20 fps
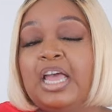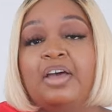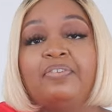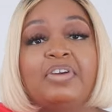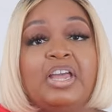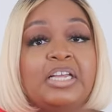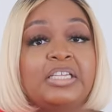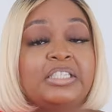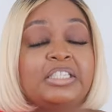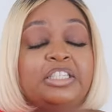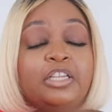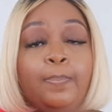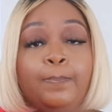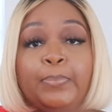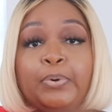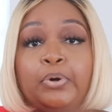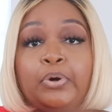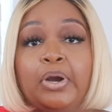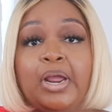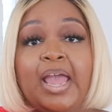have a
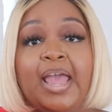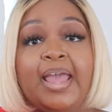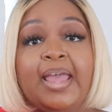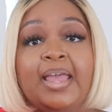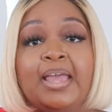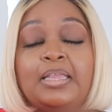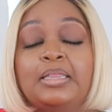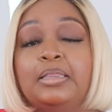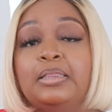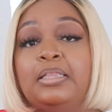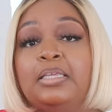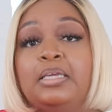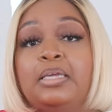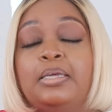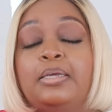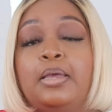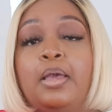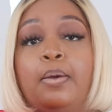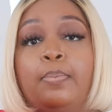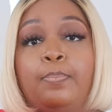zipper at
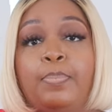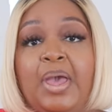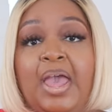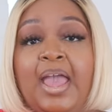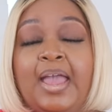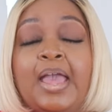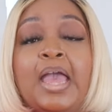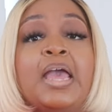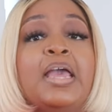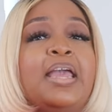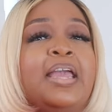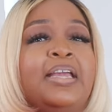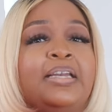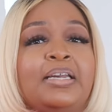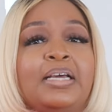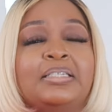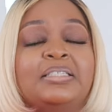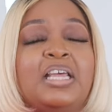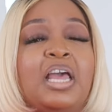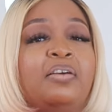the back. It
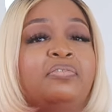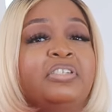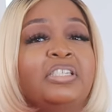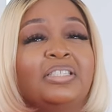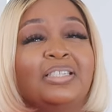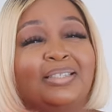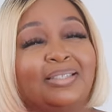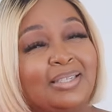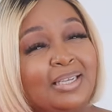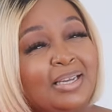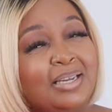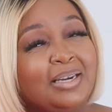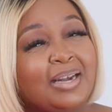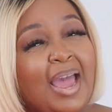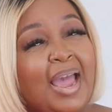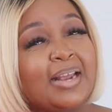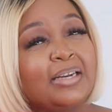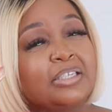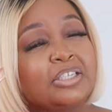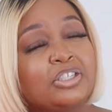does have just a
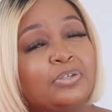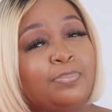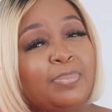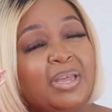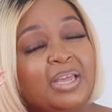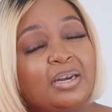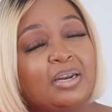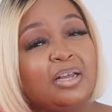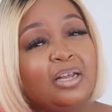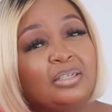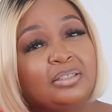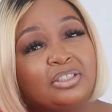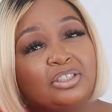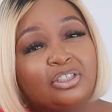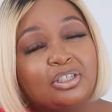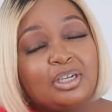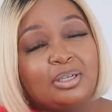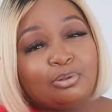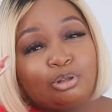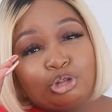teeny bit
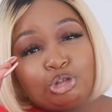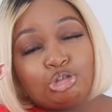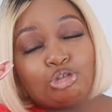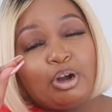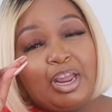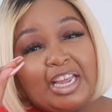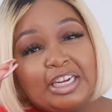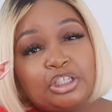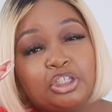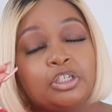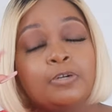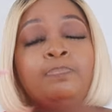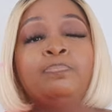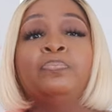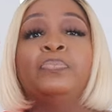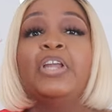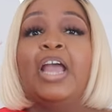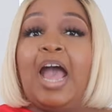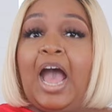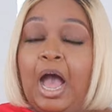of stretch
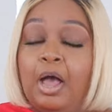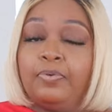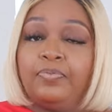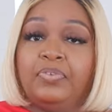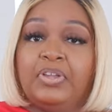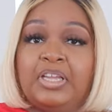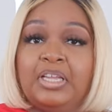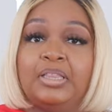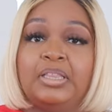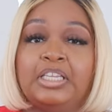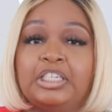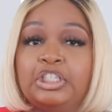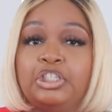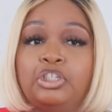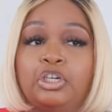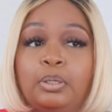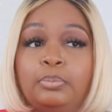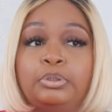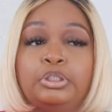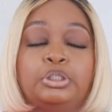off in this
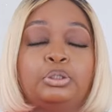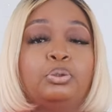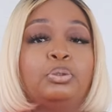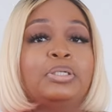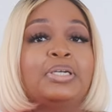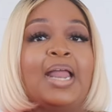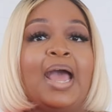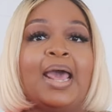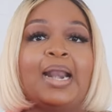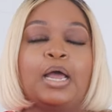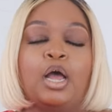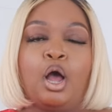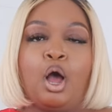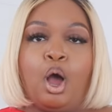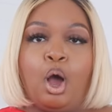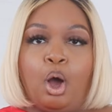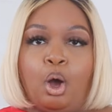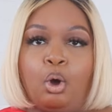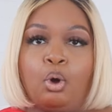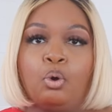jumpsuit, not
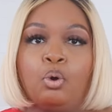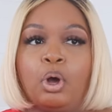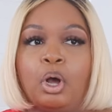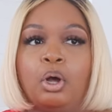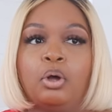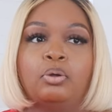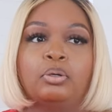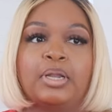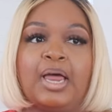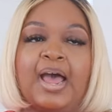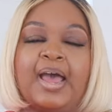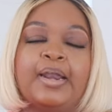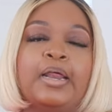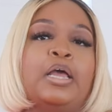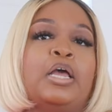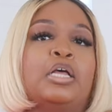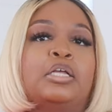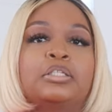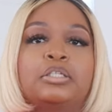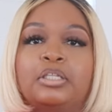a whole
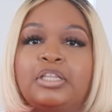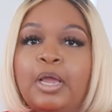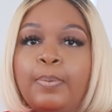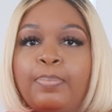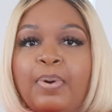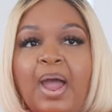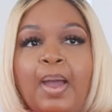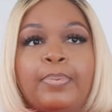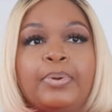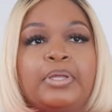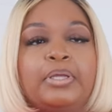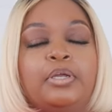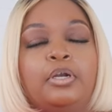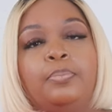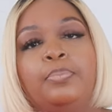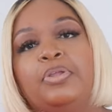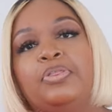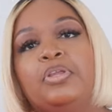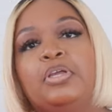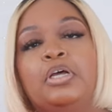lot. So that probably could
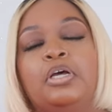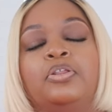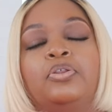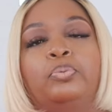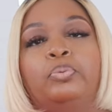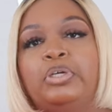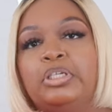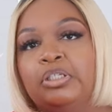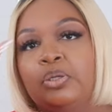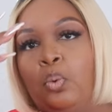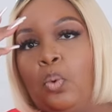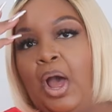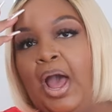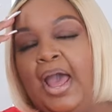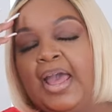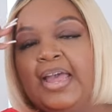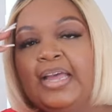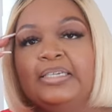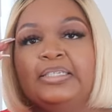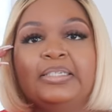have been the other reason
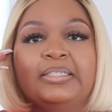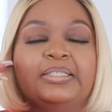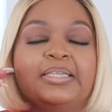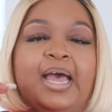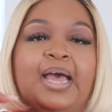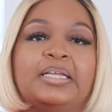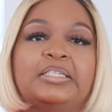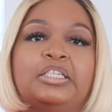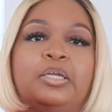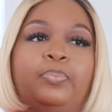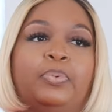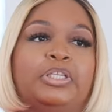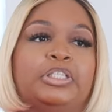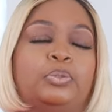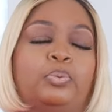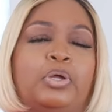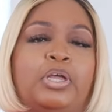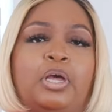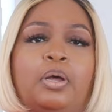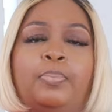why I had to size up
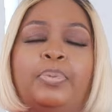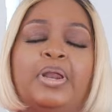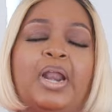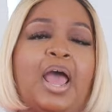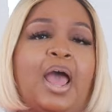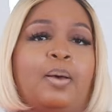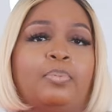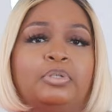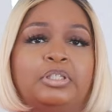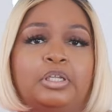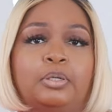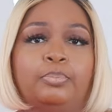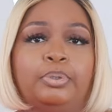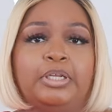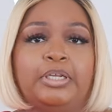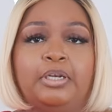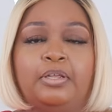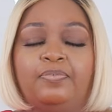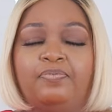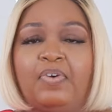as well, but I was
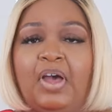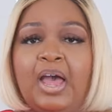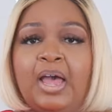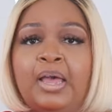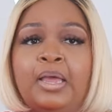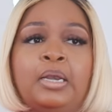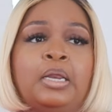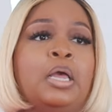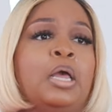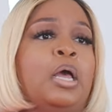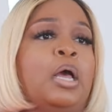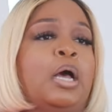completely fine